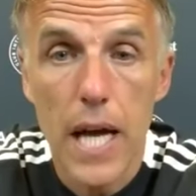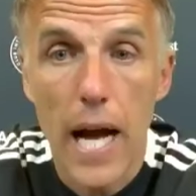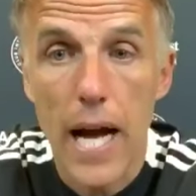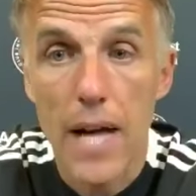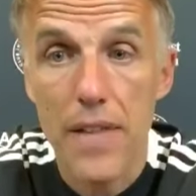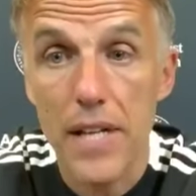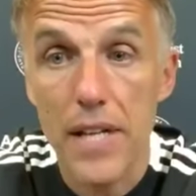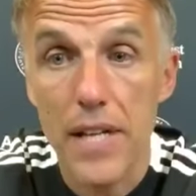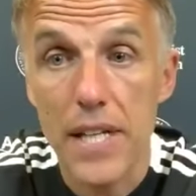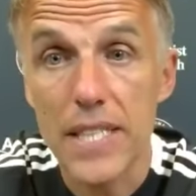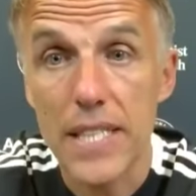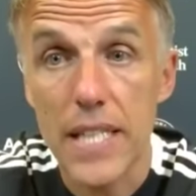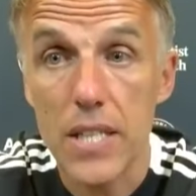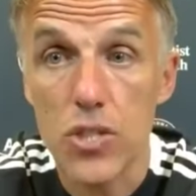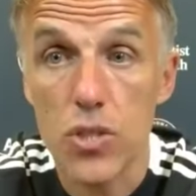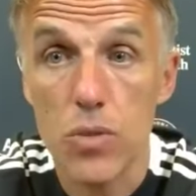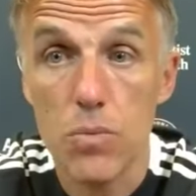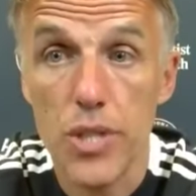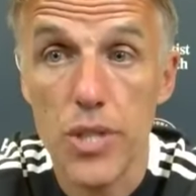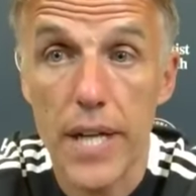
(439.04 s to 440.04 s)
And then he
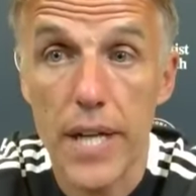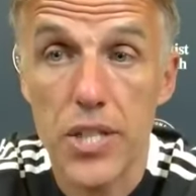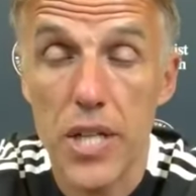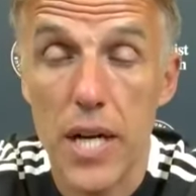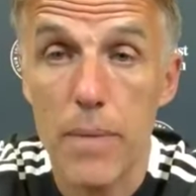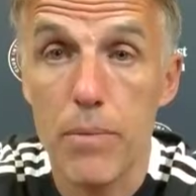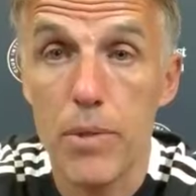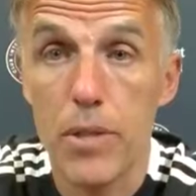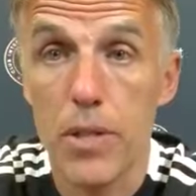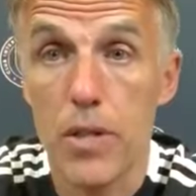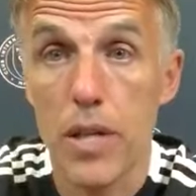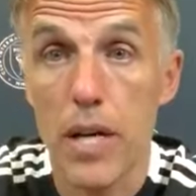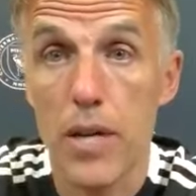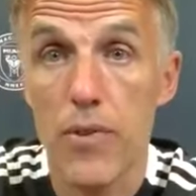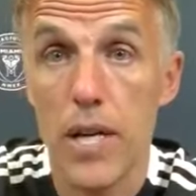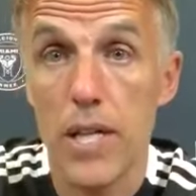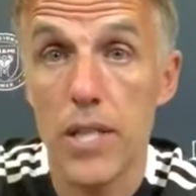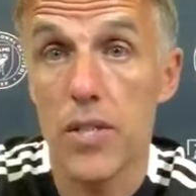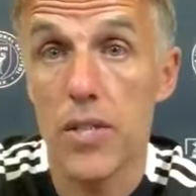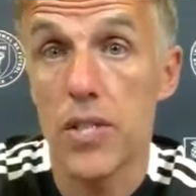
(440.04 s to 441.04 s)
sets up Jay Chapman on that
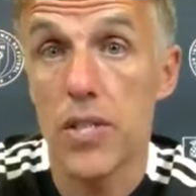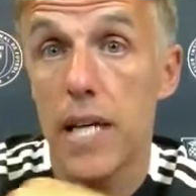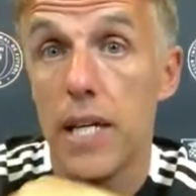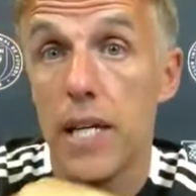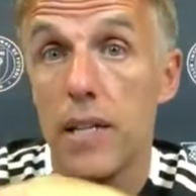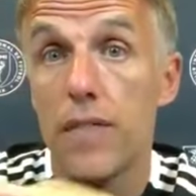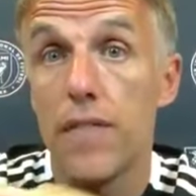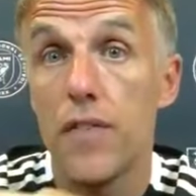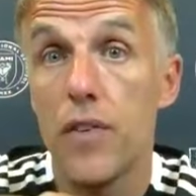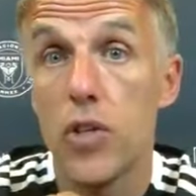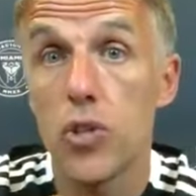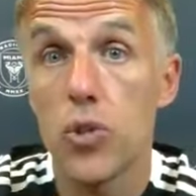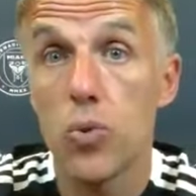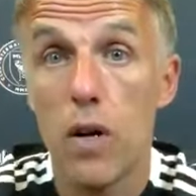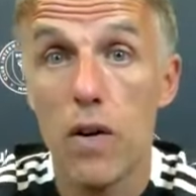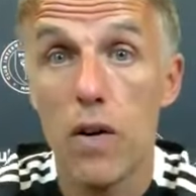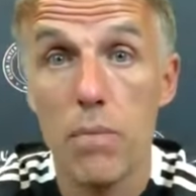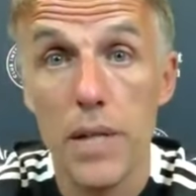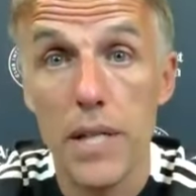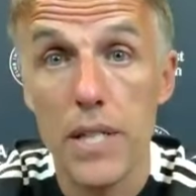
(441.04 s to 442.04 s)
right-hand side in the first
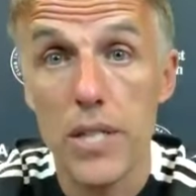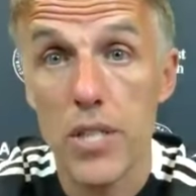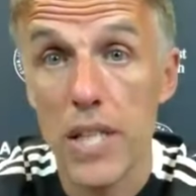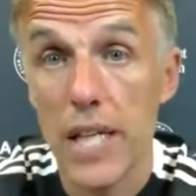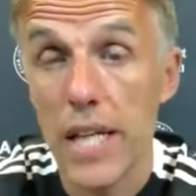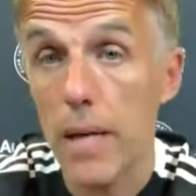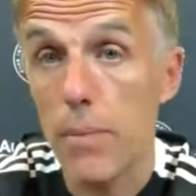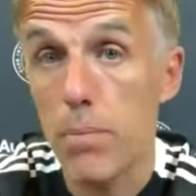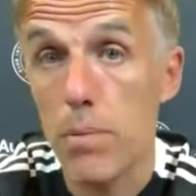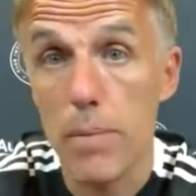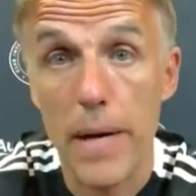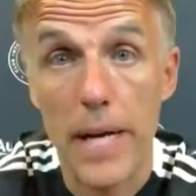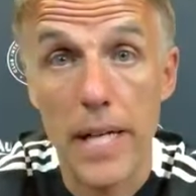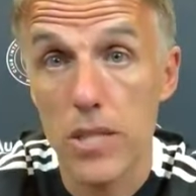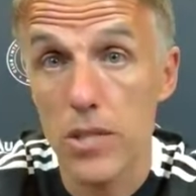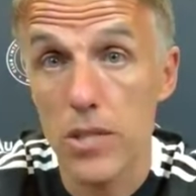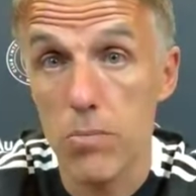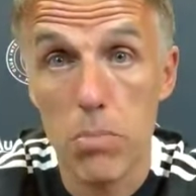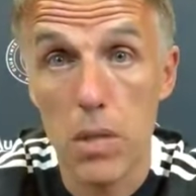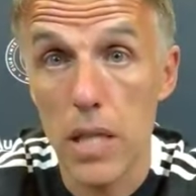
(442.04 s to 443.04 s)
12 minutes, and the keeper makes
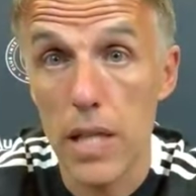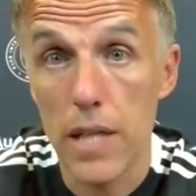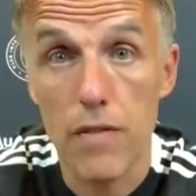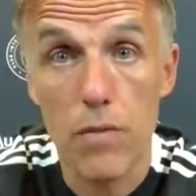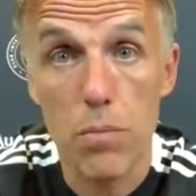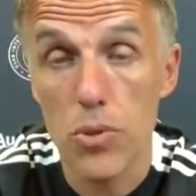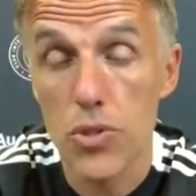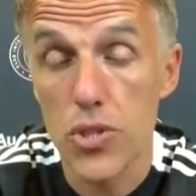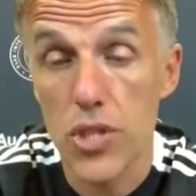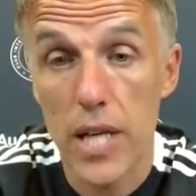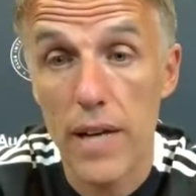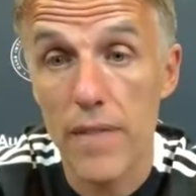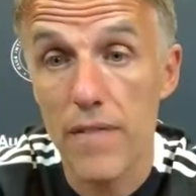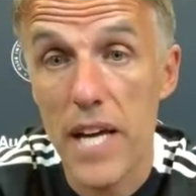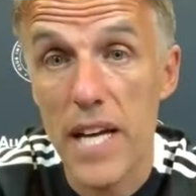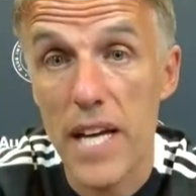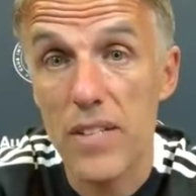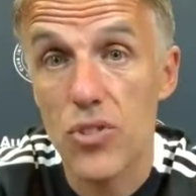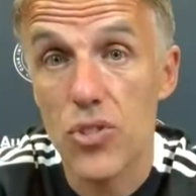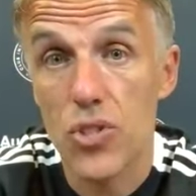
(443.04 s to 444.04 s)
an unbelievable save
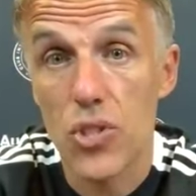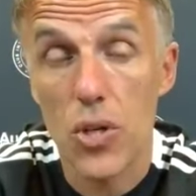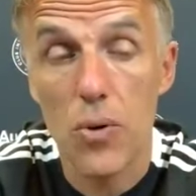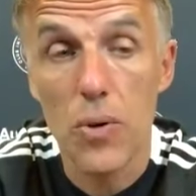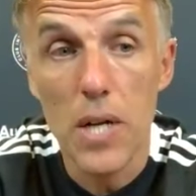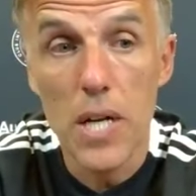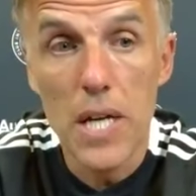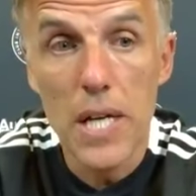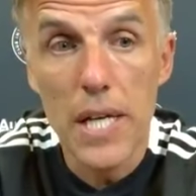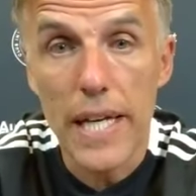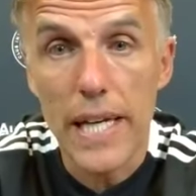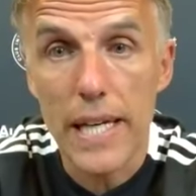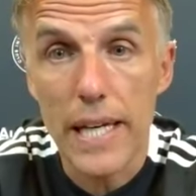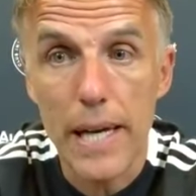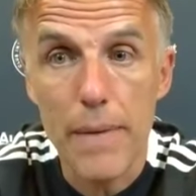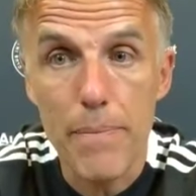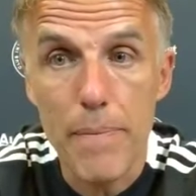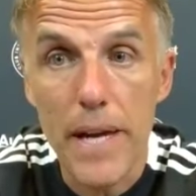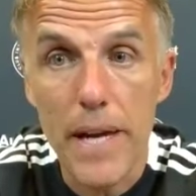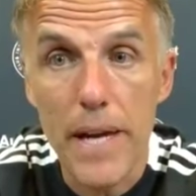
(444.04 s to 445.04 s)
then. So
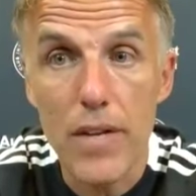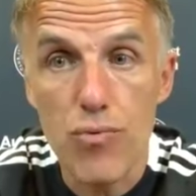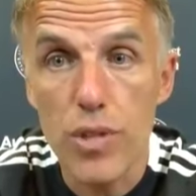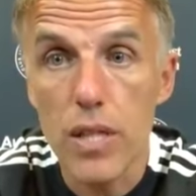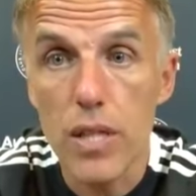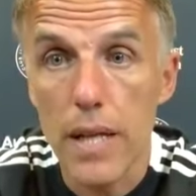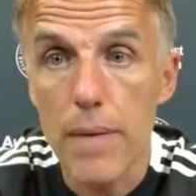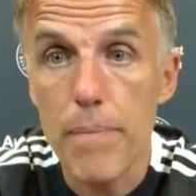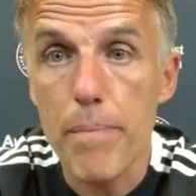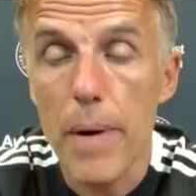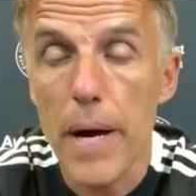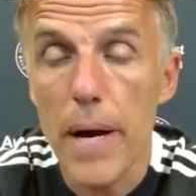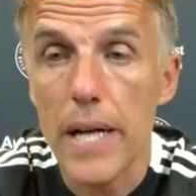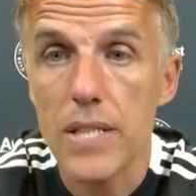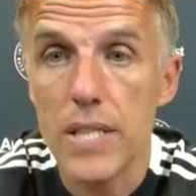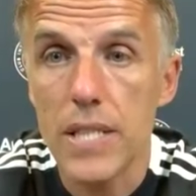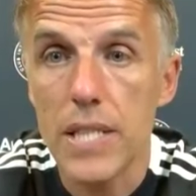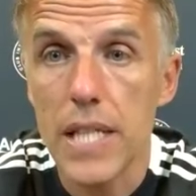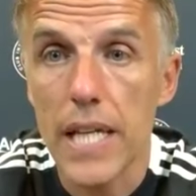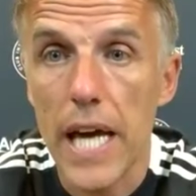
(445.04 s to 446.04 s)
he made real
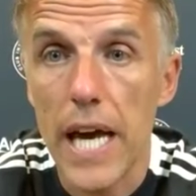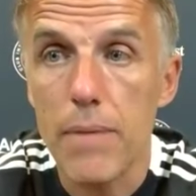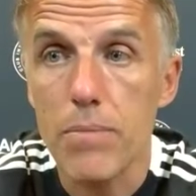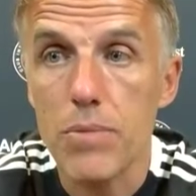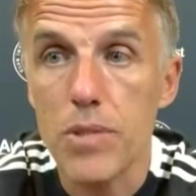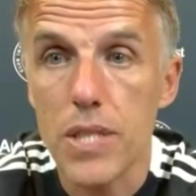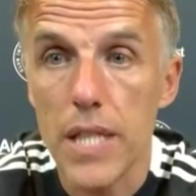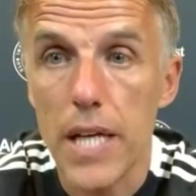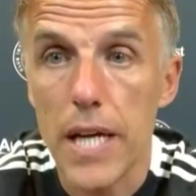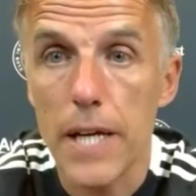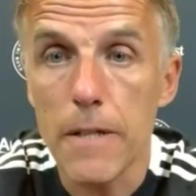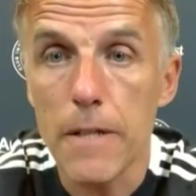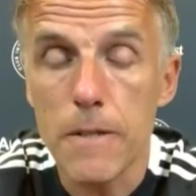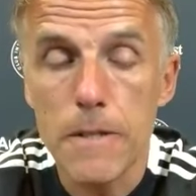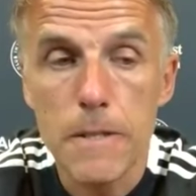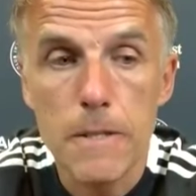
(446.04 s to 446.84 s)
impact in the game today.